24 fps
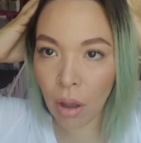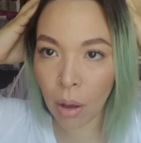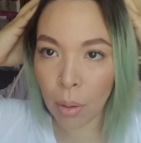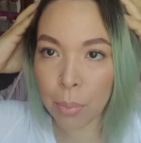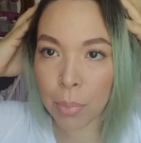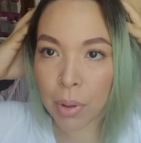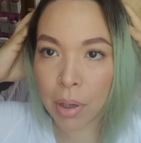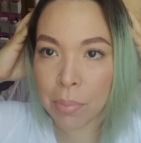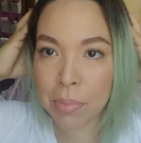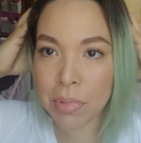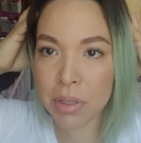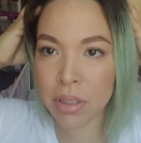
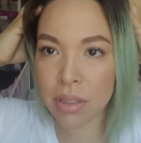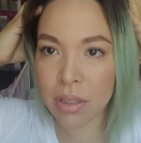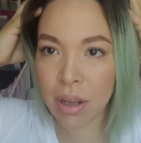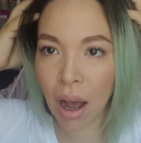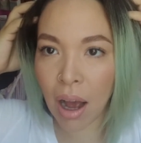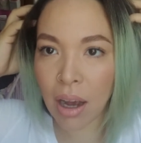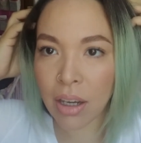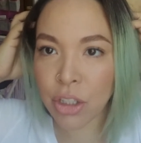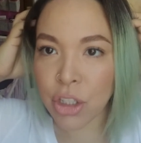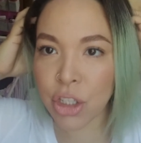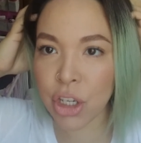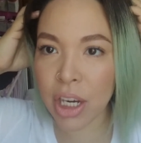been
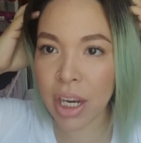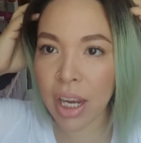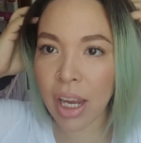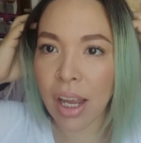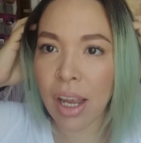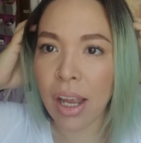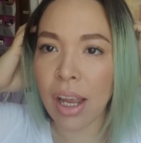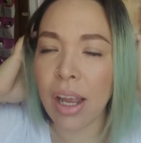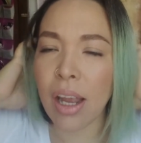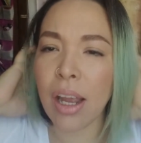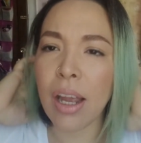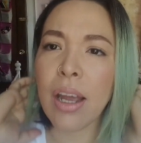massaging
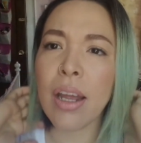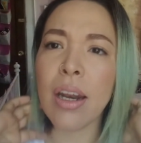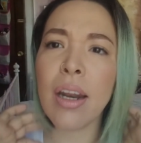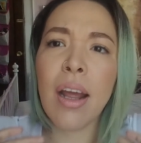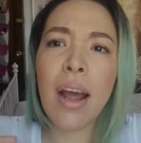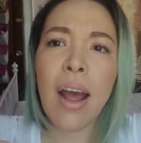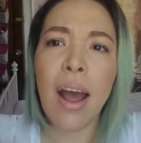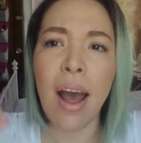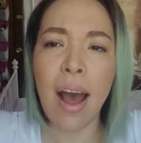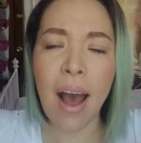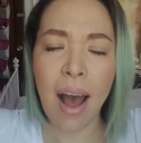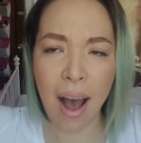it.
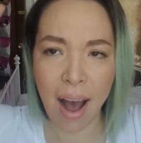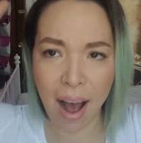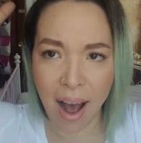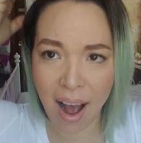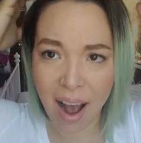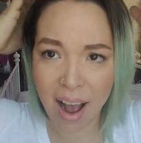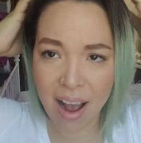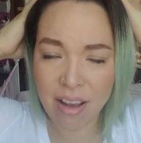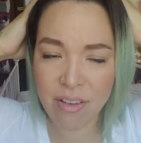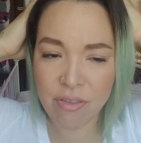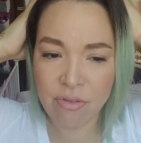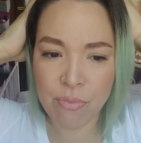
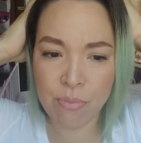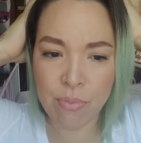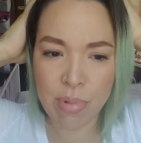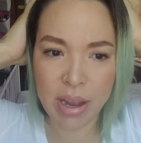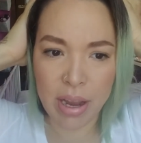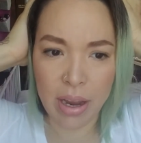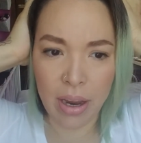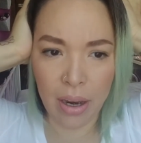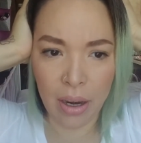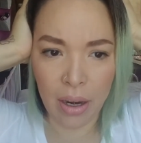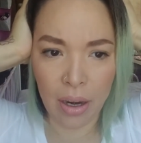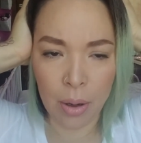I've
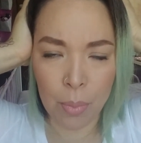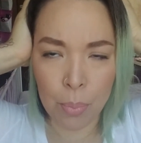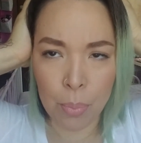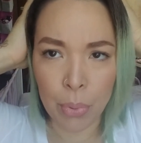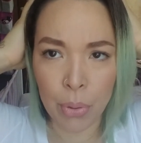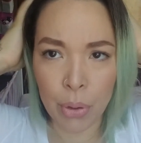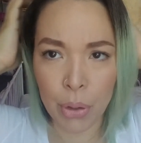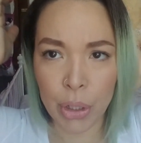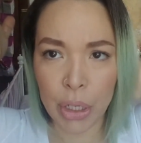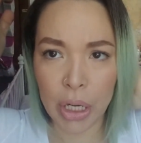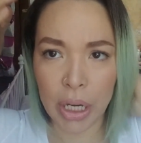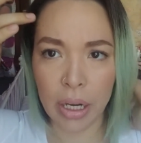been
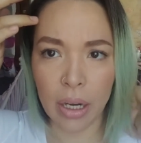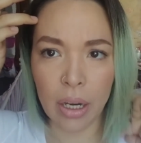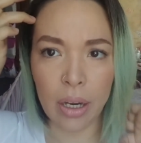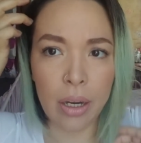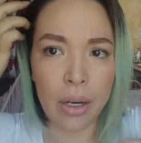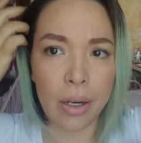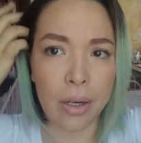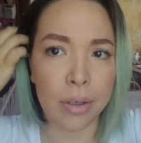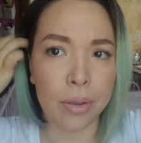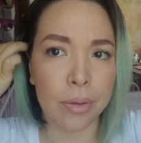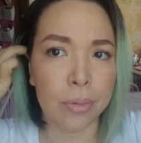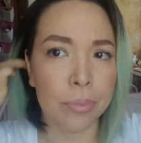
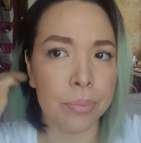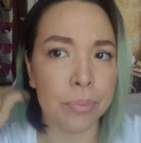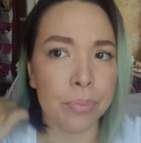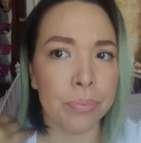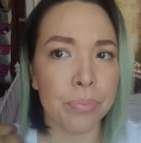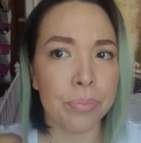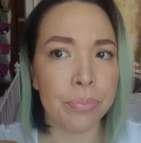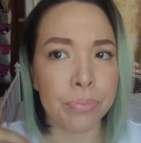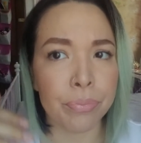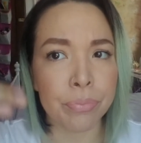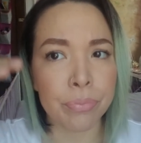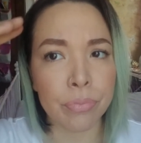putting
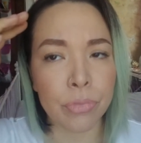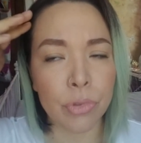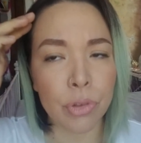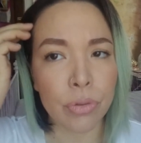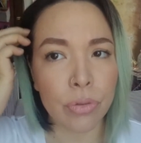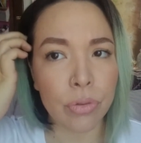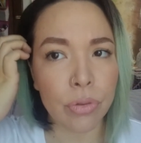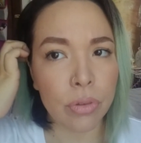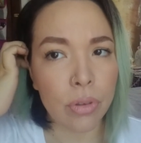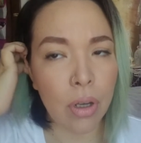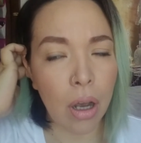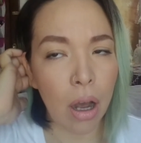
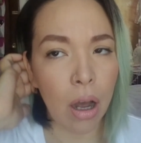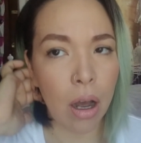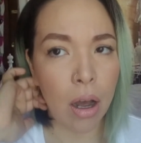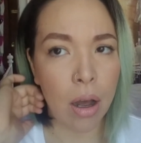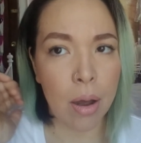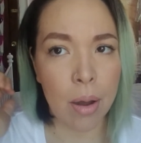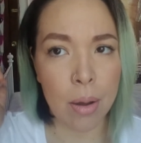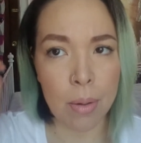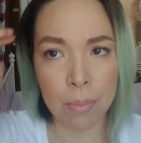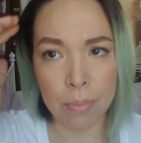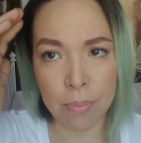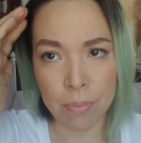
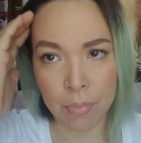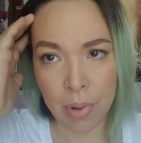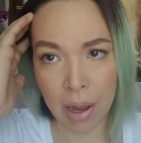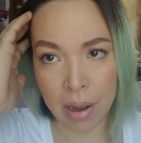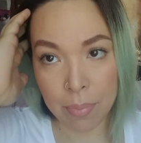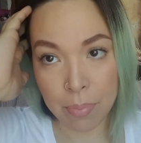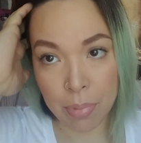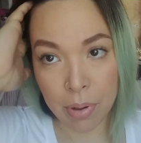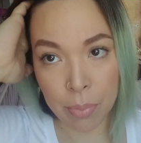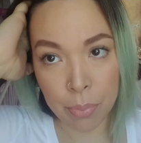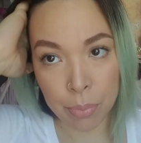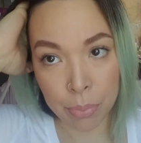I've
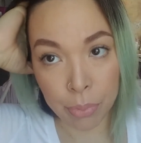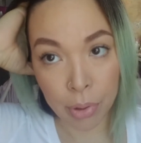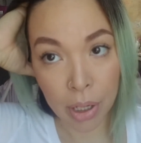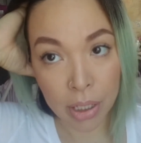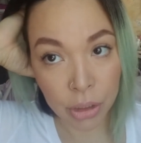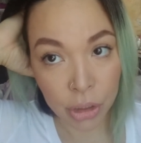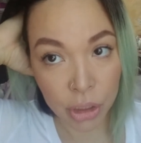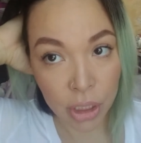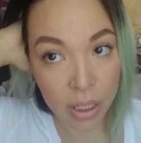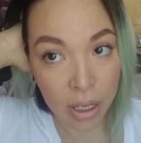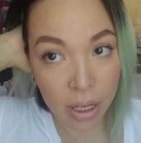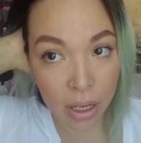been
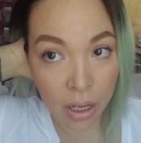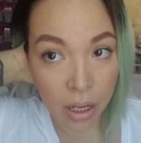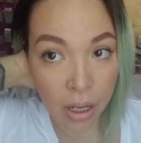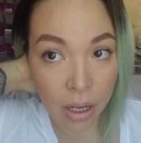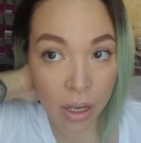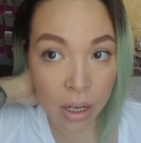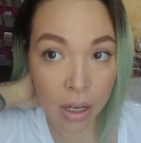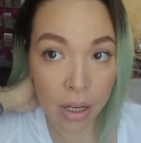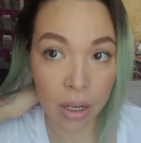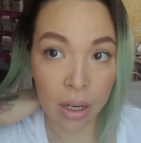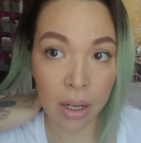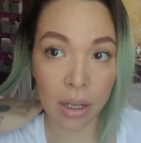brushing
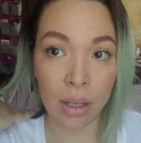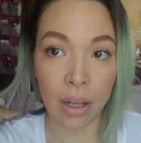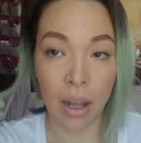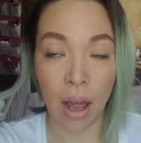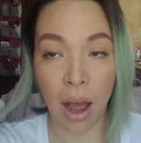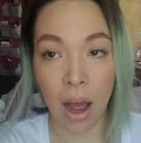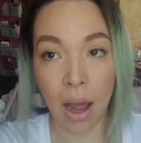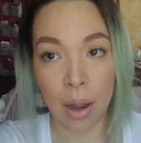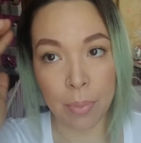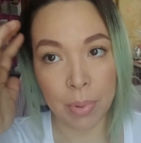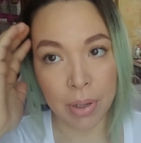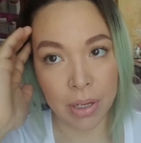it a
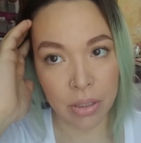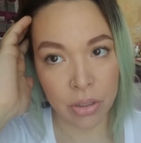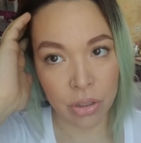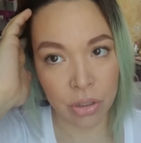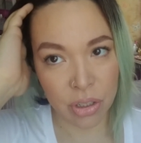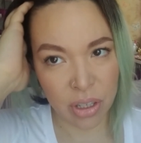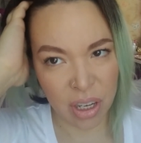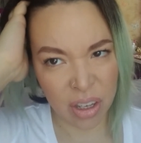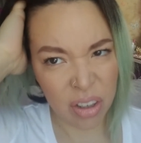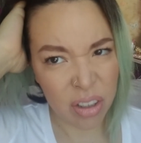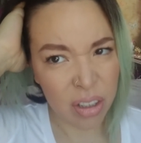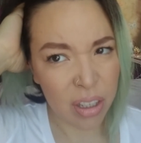lot because
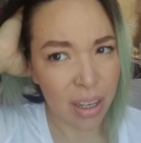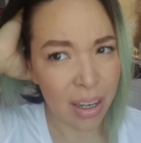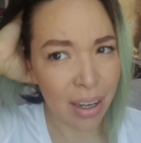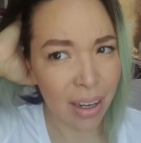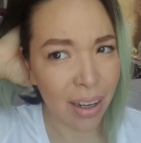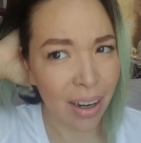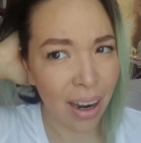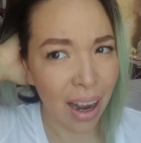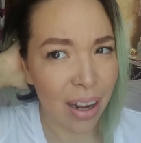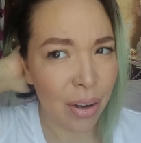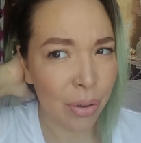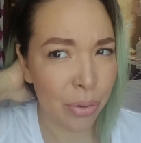generally,
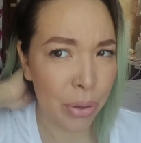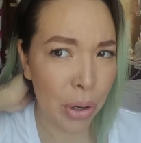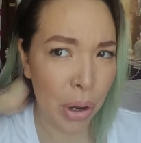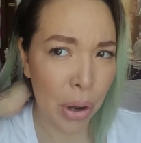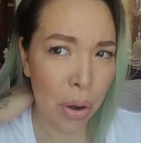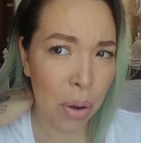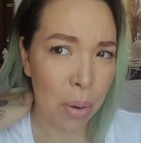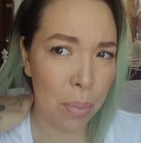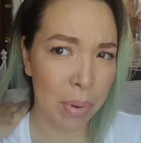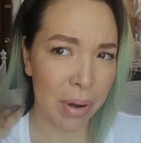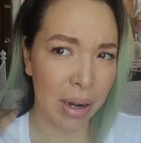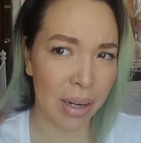I don't
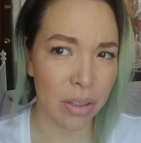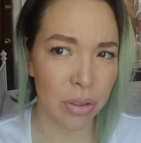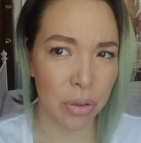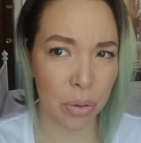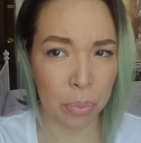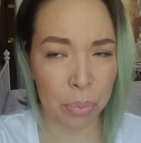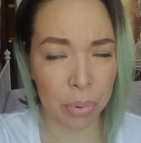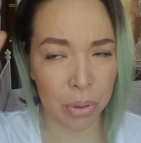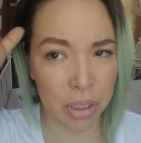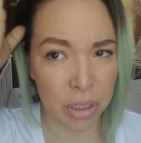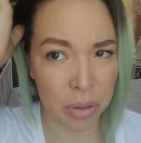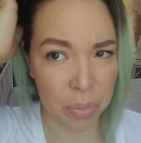know, but I don't
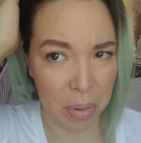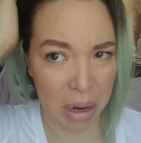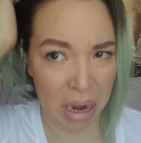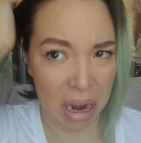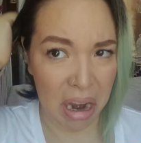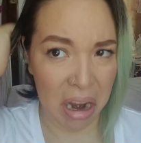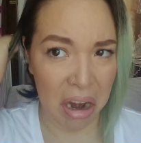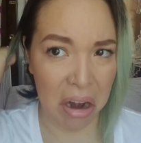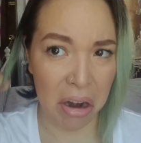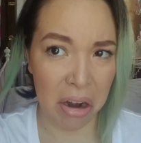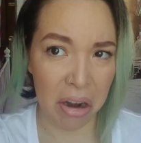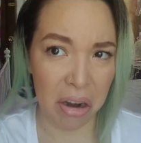brush my
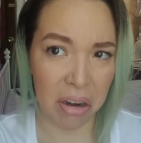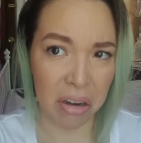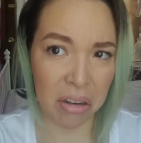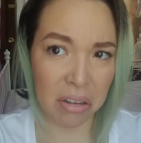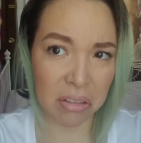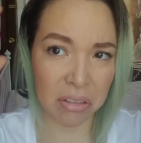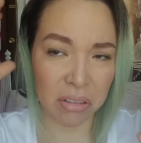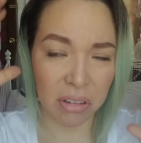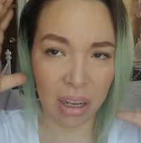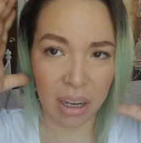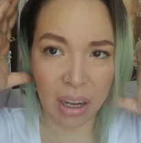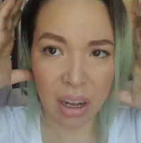hair.
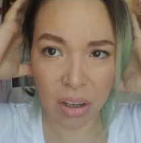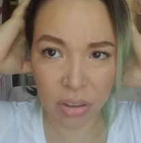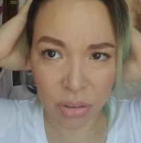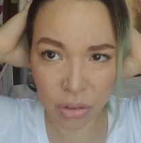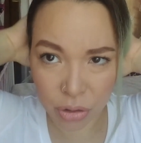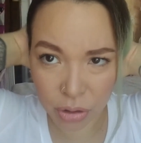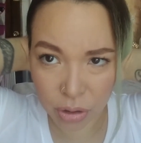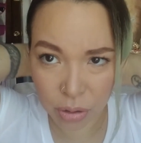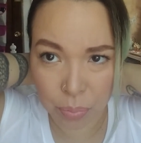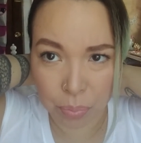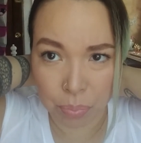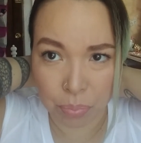Like I'll
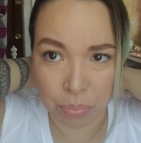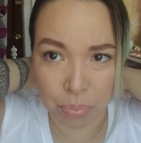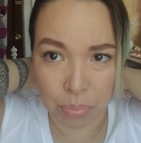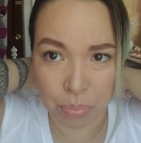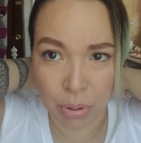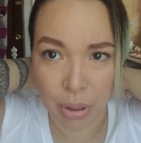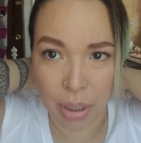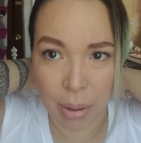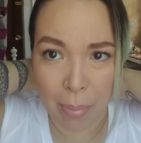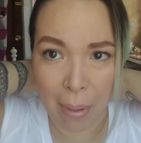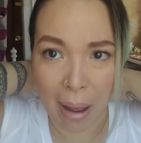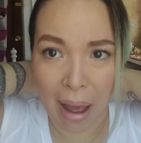just
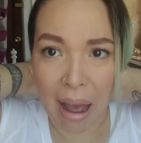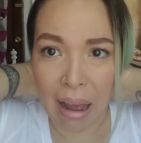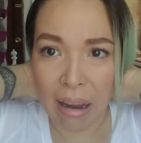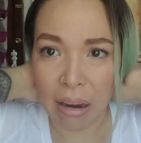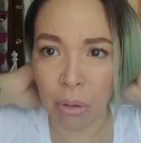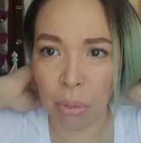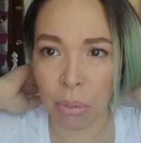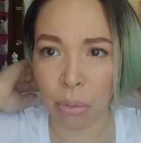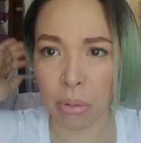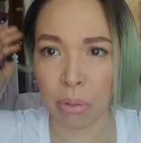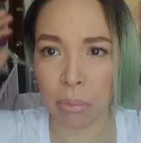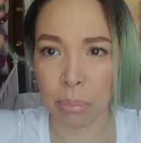put it back
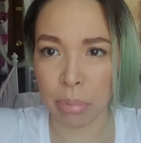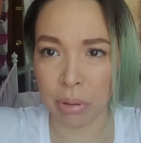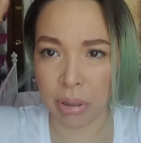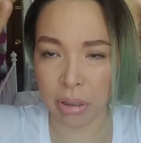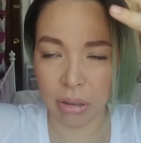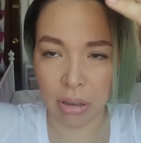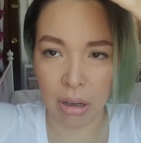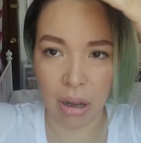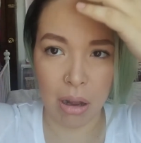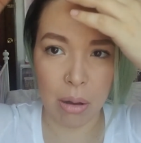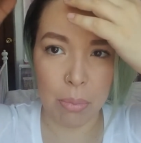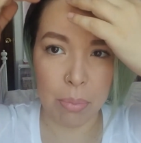or put it
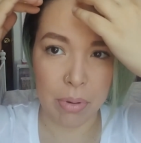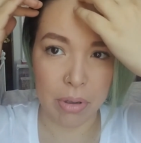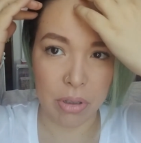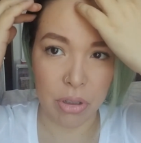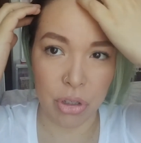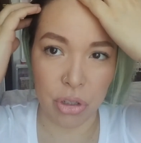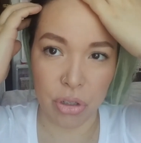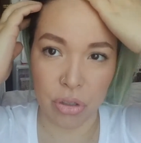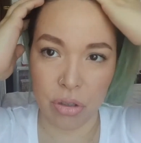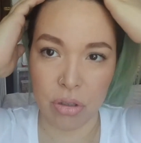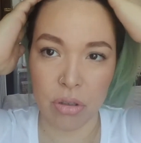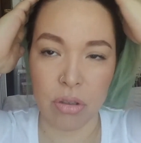up and
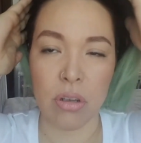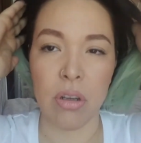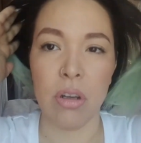just,